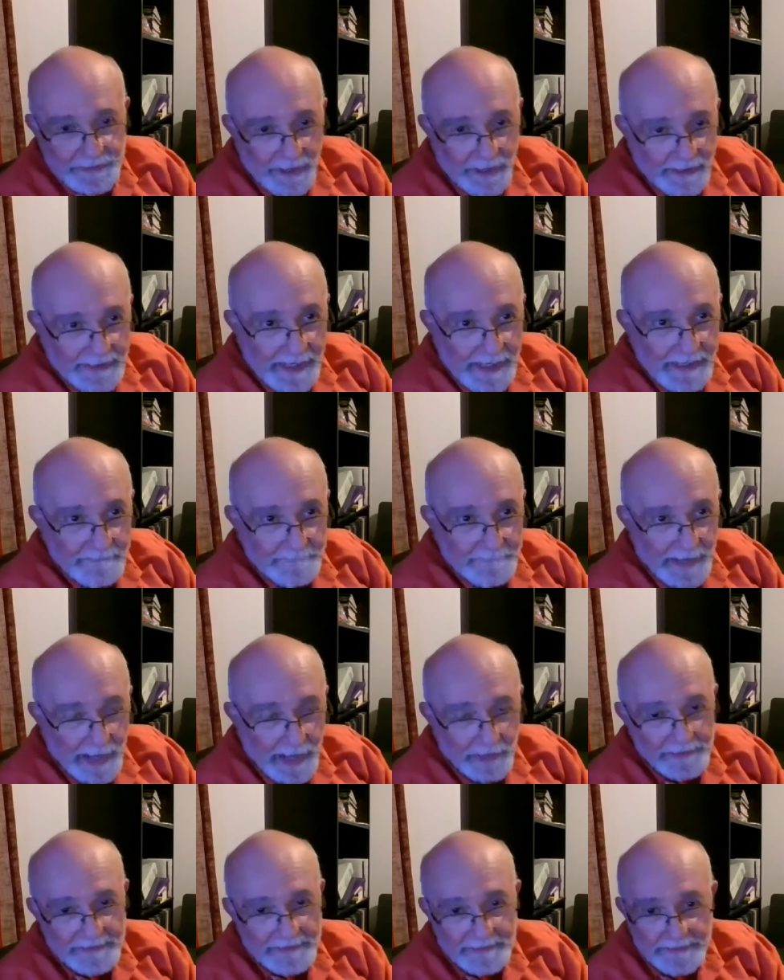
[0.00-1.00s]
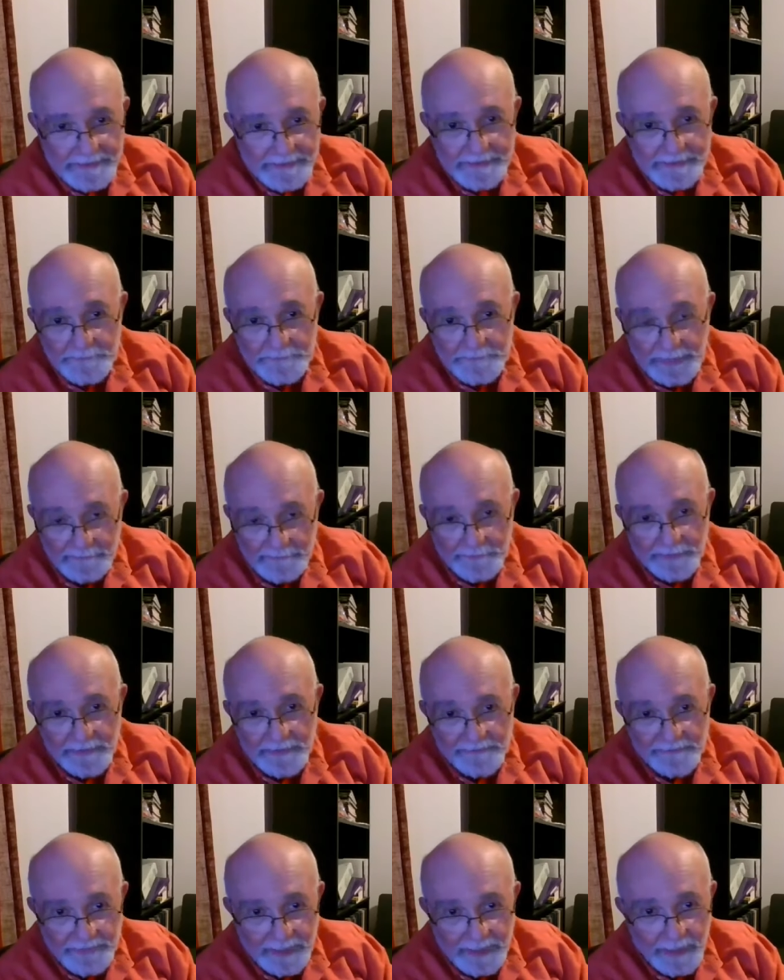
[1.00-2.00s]
he's talking about the
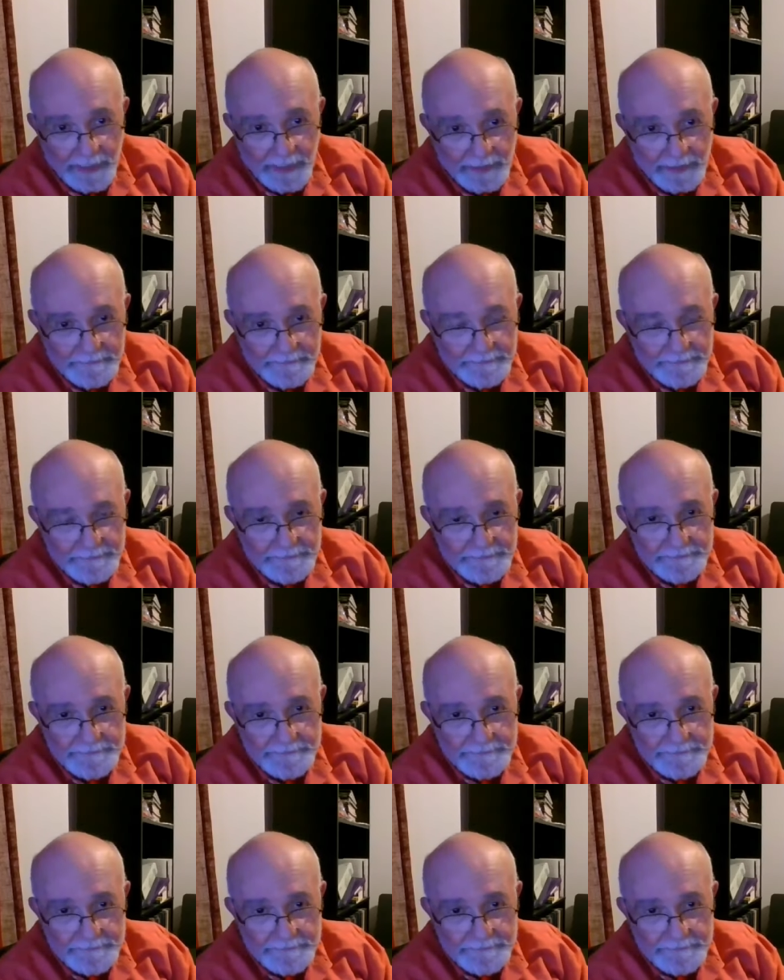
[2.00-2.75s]
people of God.